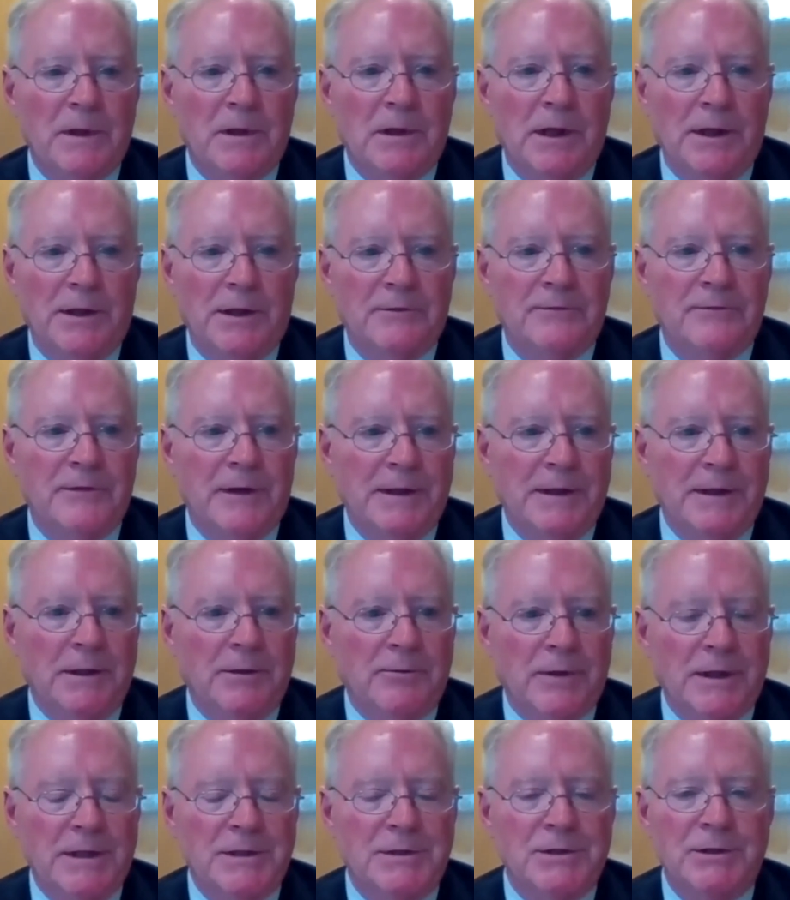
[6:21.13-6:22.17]
And the funding
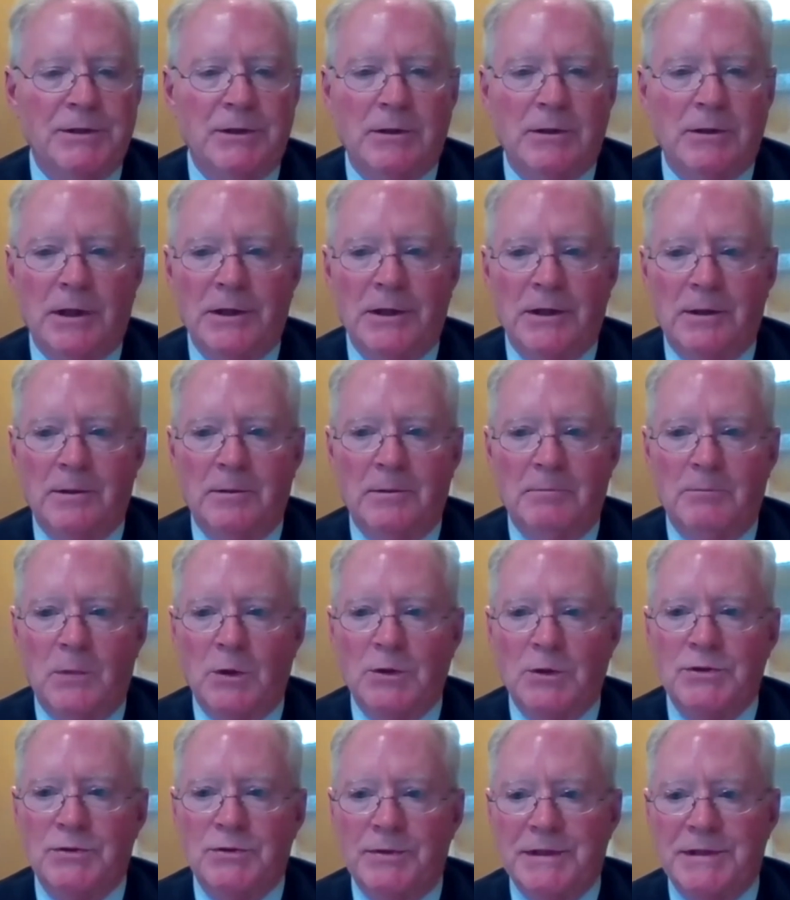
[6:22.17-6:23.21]
ratio on the
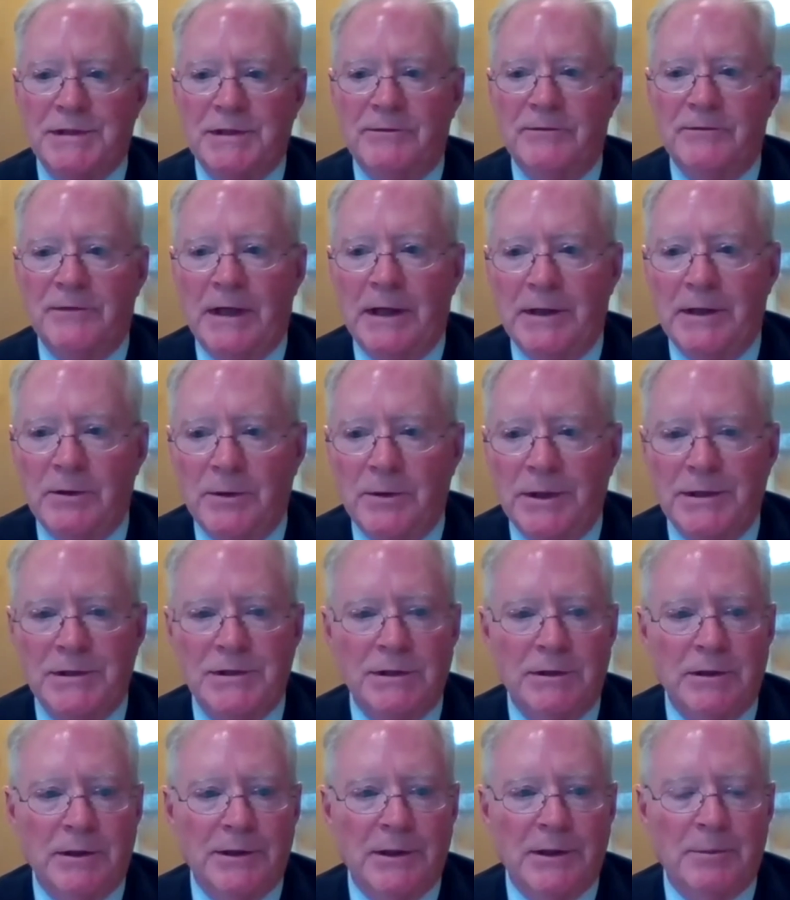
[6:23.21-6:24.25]
most recent
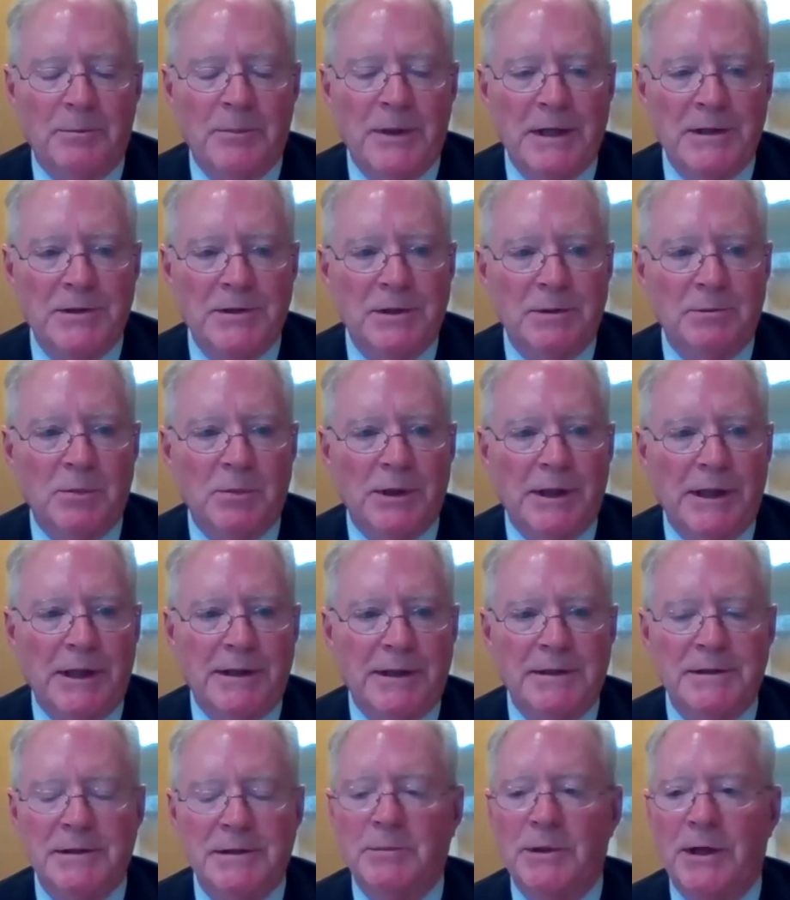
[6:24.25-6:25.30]
valuation on the pension plan
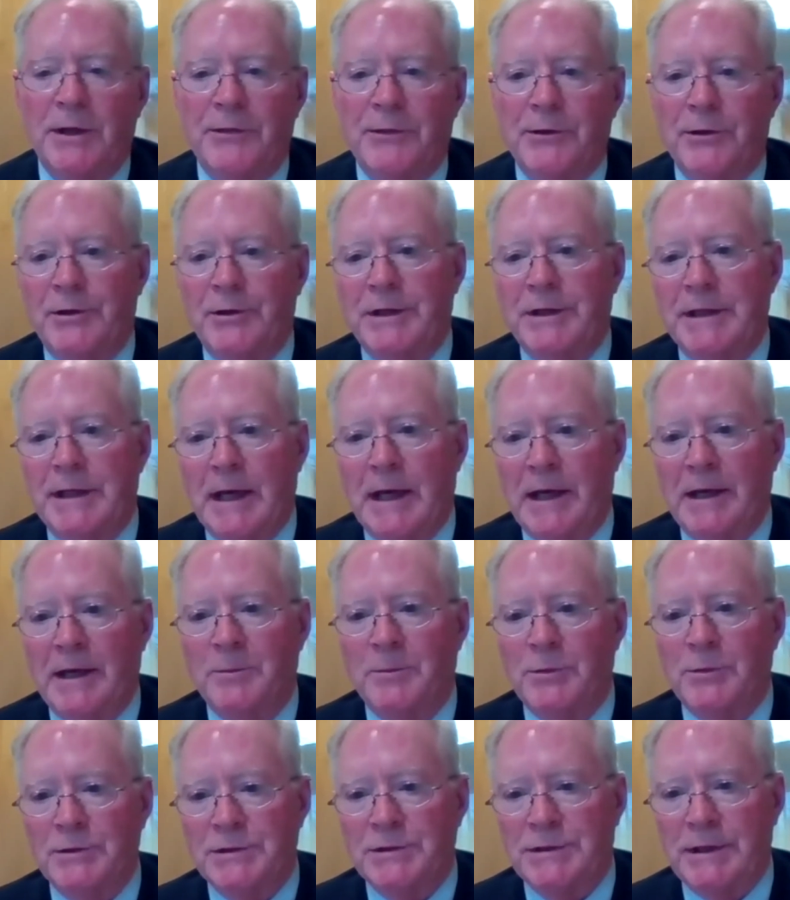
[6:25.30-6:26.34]
is about 39%.